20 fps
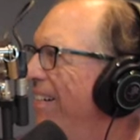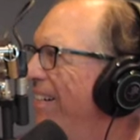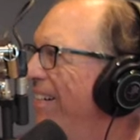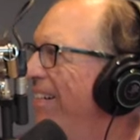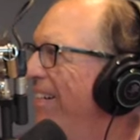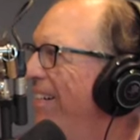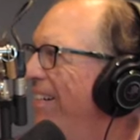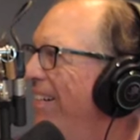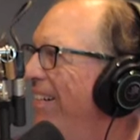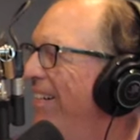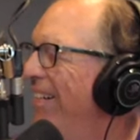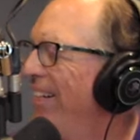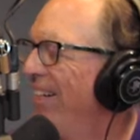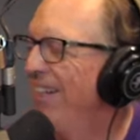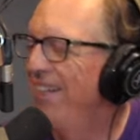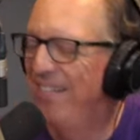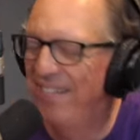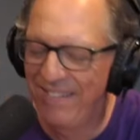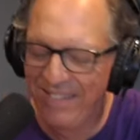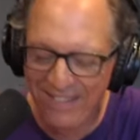
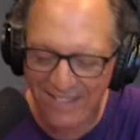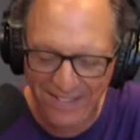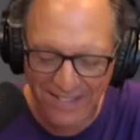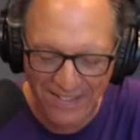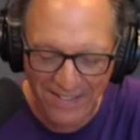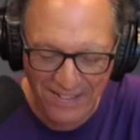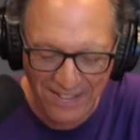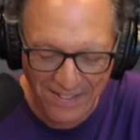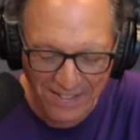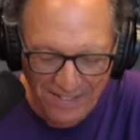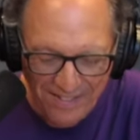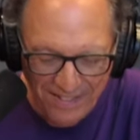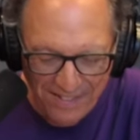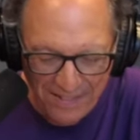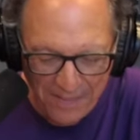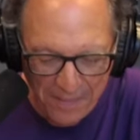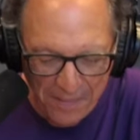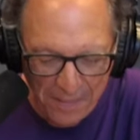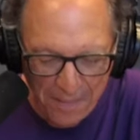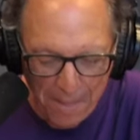
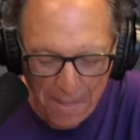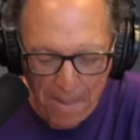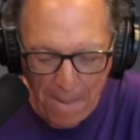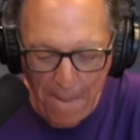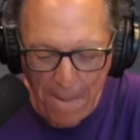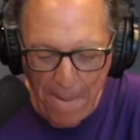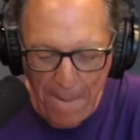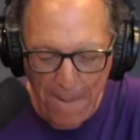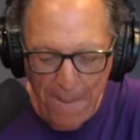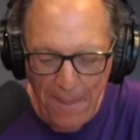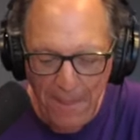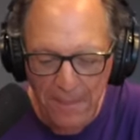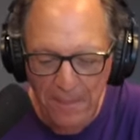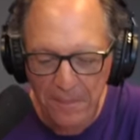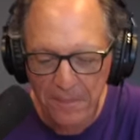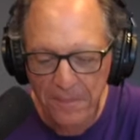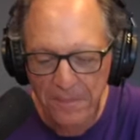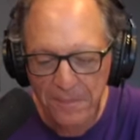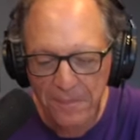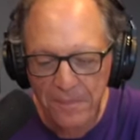
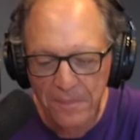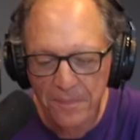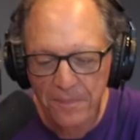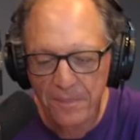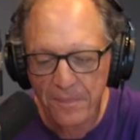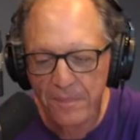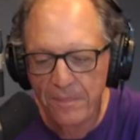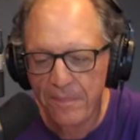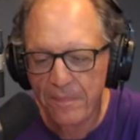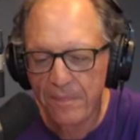The person shown says nothing.